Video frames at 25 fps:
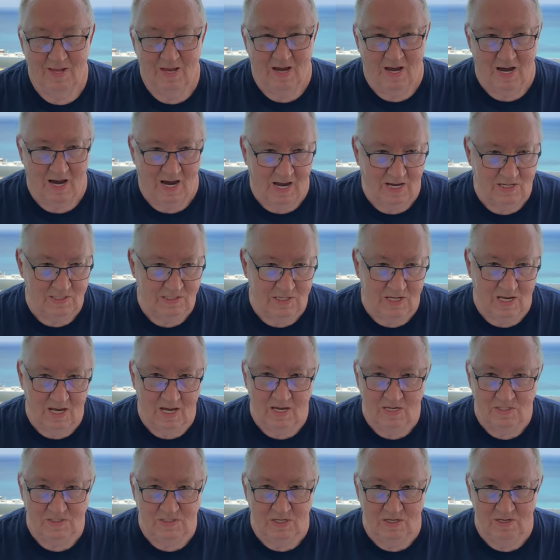I,
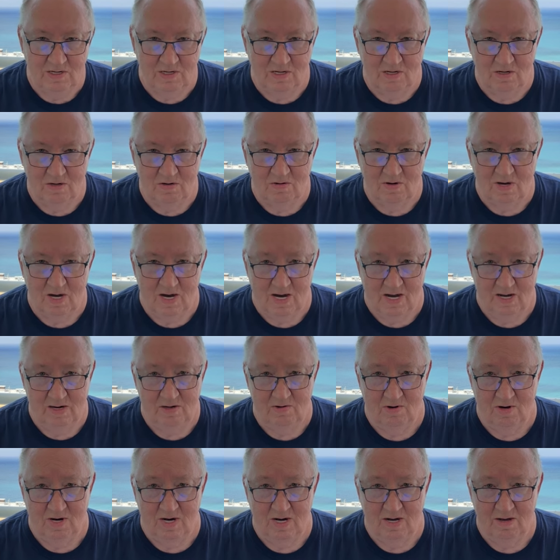as you know, I
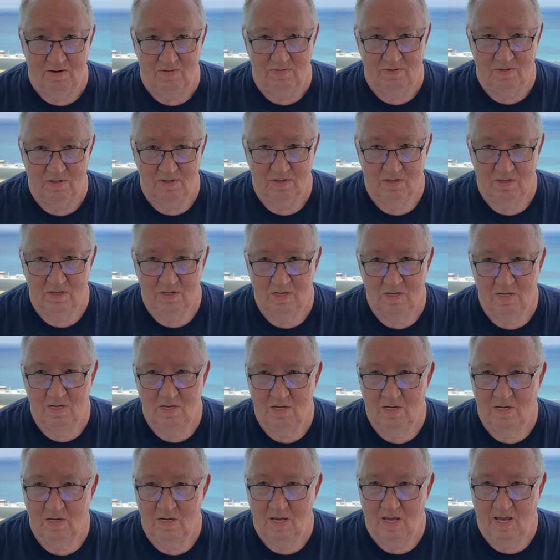drive,
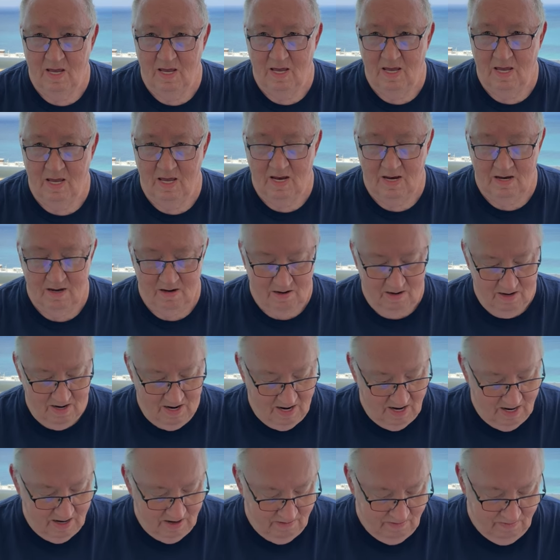and
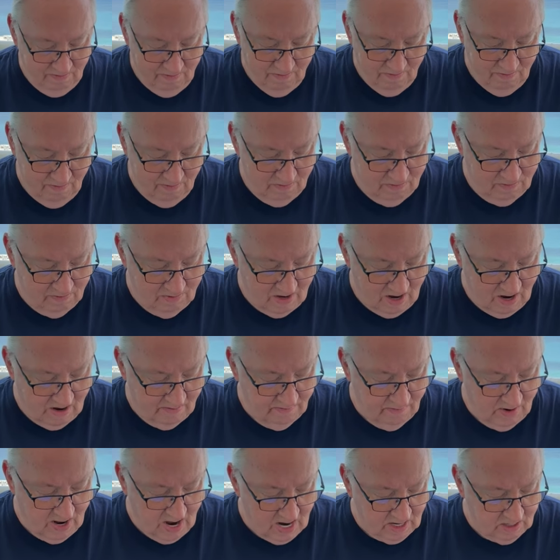I,
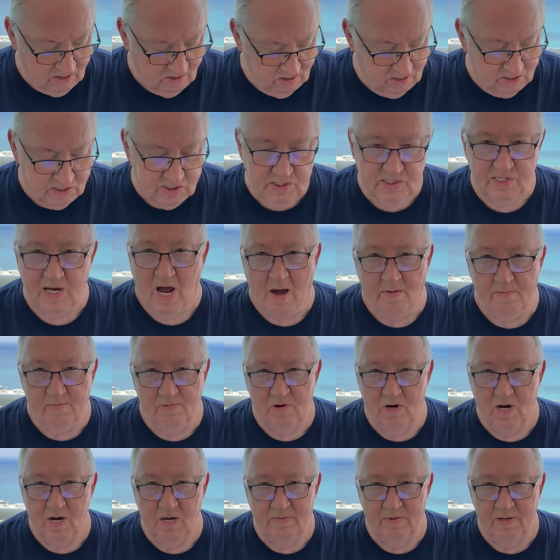I'm not going to stop
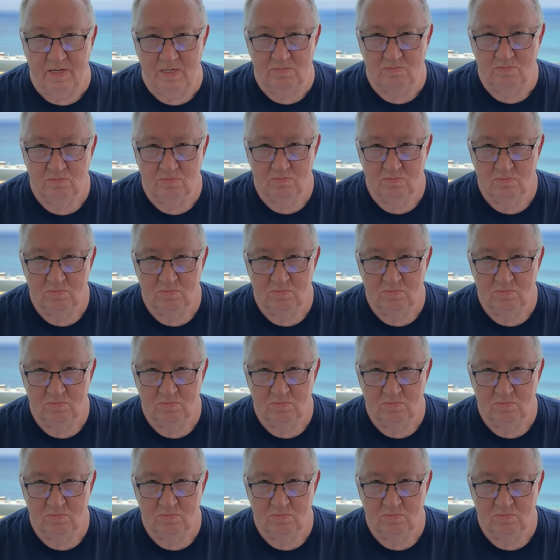driving.